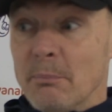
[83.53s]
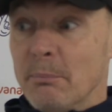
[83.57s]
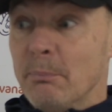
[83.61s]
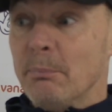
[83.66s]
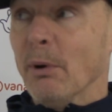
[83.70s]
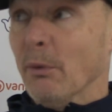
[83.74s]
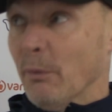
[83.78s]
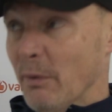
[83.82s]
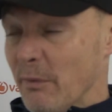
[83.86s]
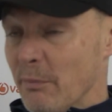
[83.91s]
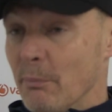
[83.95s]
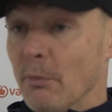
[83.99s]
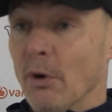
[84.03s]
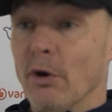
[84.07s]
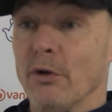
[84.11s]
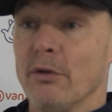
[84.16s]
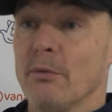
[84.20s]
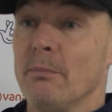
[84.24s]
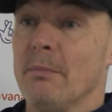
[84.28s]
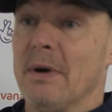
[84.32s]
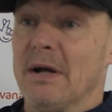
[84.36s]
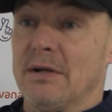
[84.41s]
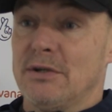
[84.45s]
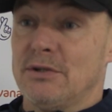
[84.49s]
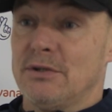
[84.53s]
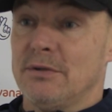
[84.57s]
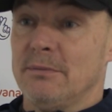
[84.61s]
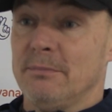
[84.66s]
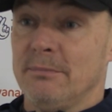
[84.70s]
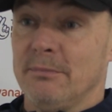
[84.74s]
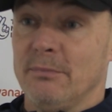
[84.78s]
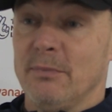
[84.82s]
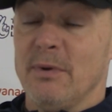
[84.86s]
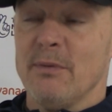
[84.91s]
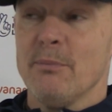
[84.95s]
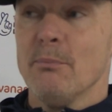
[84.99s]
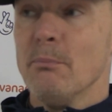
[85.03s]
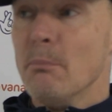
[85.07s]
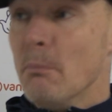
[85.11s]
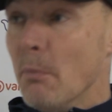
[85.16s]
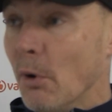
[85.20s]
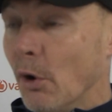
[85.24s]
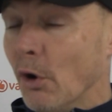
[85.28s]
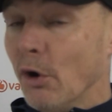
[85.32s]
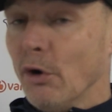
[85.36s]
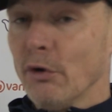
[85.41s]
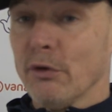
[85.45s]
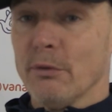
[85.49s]
But we've more than matched them. We've
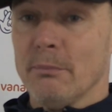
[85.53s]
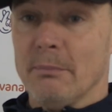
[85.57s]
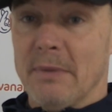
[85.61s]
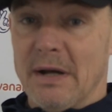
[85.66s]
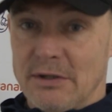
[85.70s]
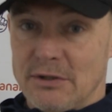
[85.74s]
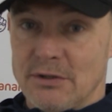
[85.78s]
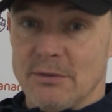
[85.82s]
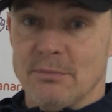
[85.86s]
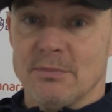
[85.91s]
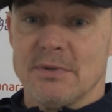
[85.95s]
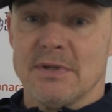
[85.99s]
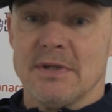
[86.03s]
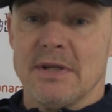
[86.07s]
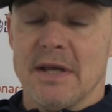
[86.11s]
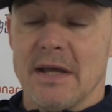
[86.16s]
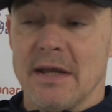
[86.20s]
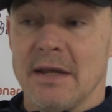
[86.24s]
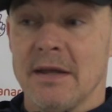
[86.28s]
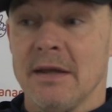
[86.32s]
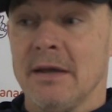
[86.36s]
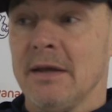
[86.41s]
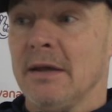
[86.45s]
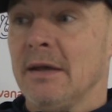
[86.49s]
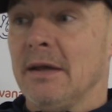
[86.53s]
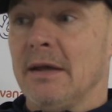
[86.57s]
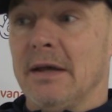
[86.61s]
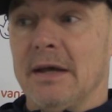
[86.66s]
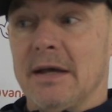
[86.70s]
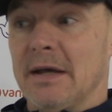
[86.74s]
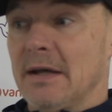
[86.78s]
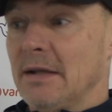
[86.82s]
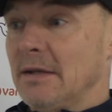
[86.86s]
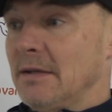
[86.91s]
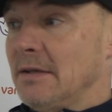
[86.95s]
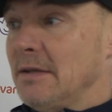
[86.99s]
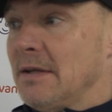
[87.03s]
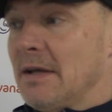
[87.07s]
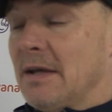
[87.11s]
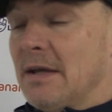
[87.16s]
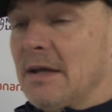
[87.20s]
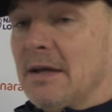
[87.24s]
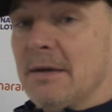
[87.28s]
more than matched them today. And